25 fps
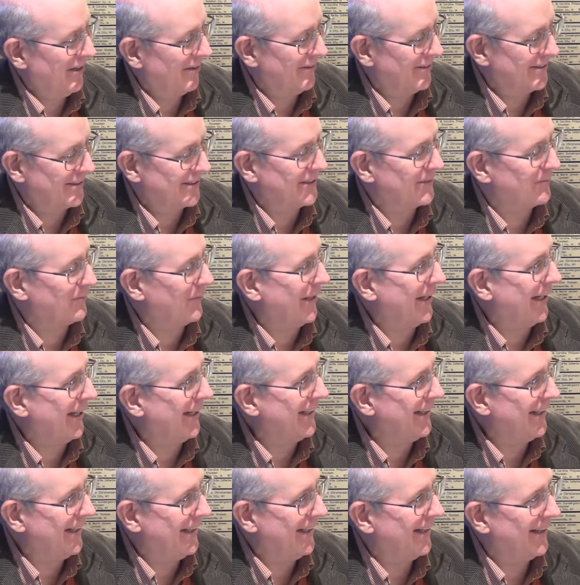Christmas
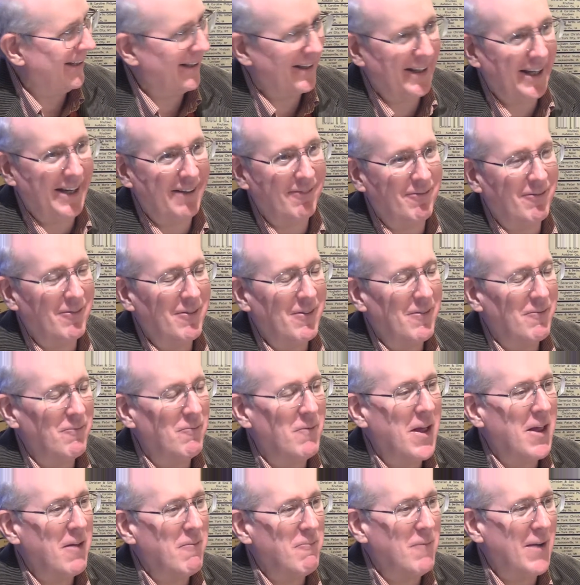plate. They
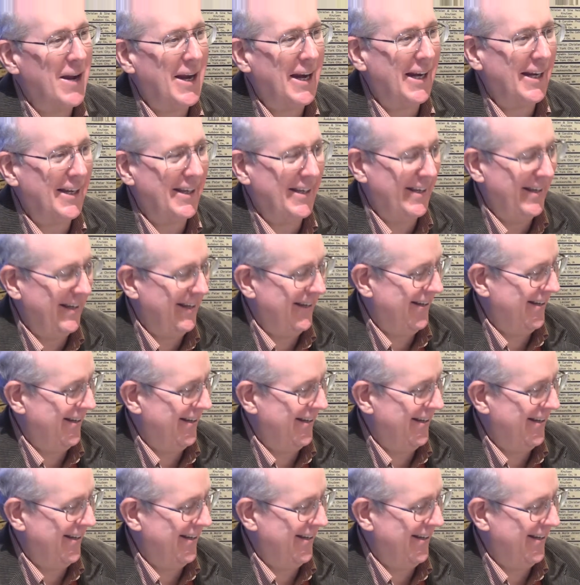made